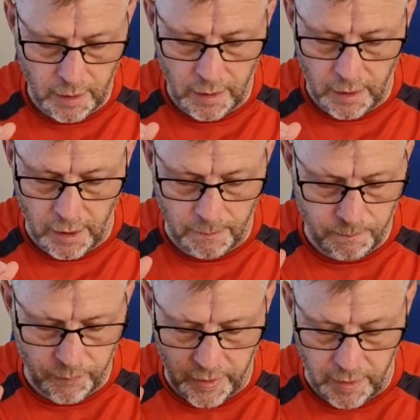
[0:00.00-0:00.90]

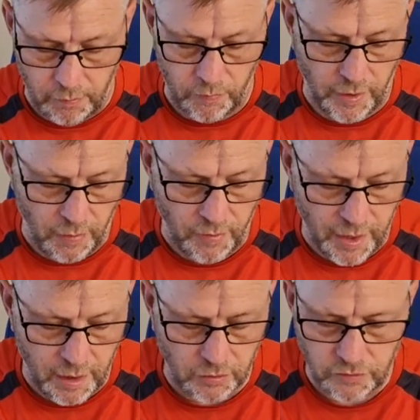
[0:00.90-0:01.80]

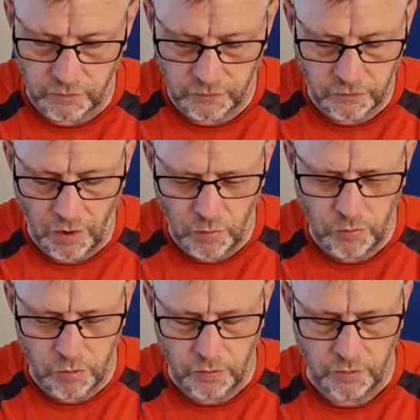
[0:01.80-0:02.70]
They are just so
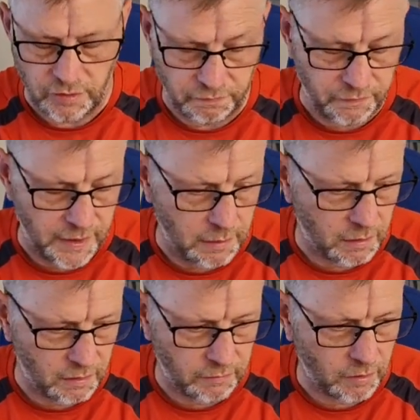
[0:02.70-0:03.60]
good on your feet.
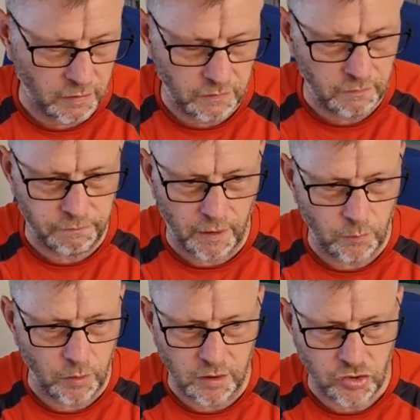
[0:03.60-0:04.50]
I used to find
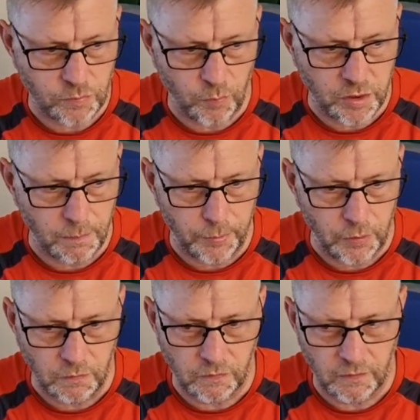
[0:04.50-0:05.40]
with the
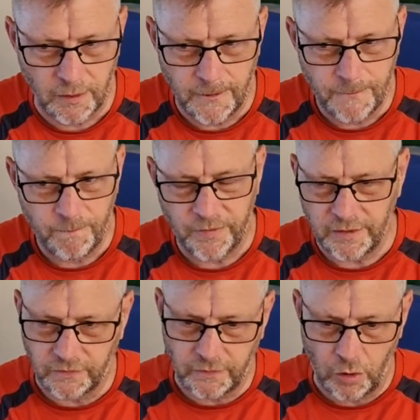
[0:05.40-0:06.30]
boots,
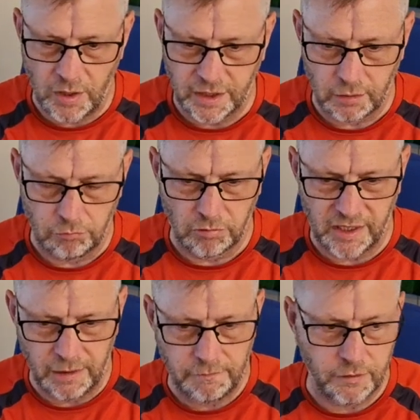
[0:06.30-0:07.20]
so little
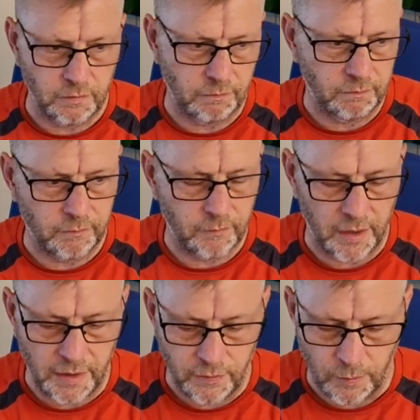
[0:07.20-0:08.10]
given
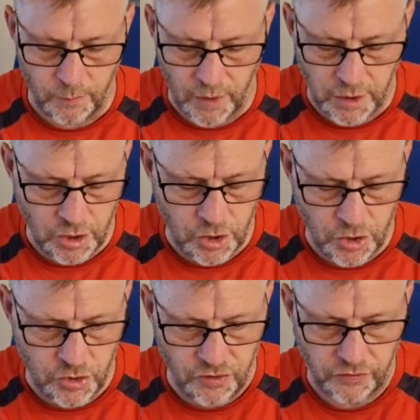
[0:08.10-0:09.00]
in them that
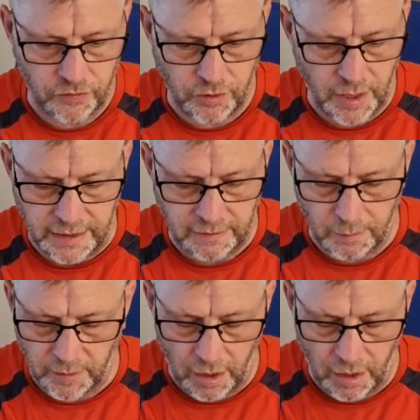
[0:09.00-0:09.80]
you ended up.